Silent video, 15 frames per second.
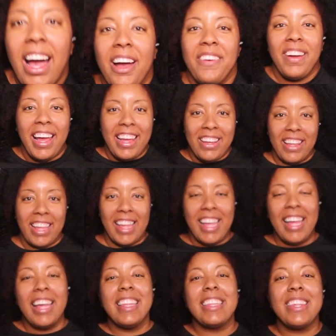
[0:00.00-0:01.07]
All right, y'all.
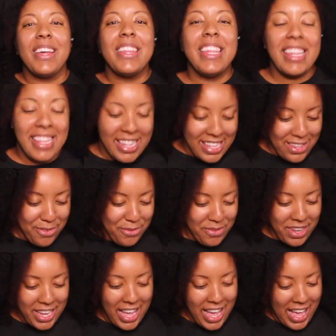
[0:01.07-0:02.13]
So this is the one
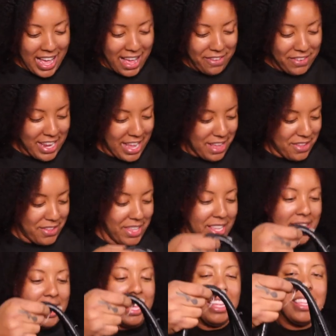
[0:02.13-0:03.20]
I have now.
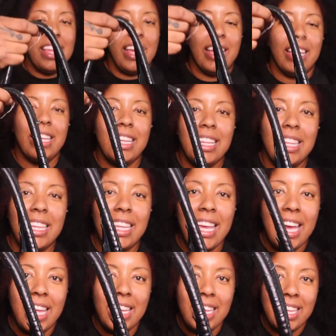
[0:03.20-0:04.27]
Take a good look
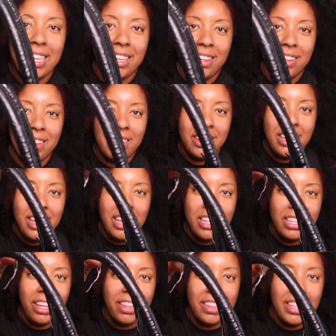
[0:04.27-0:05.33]
at it.
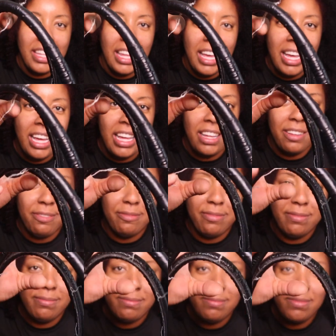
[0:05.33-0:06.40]
Y'all see that?
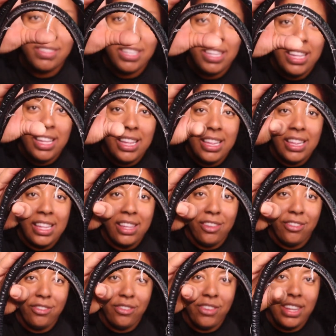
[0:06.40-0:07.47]
See the
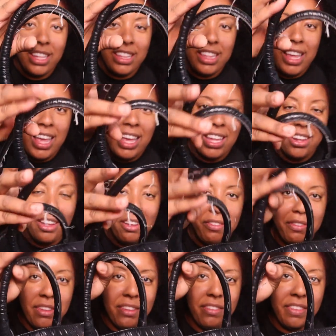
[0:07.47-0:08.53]
strings hanging
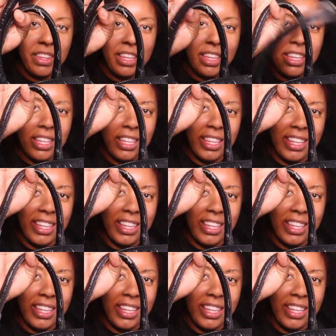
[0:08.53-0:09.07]
off of it?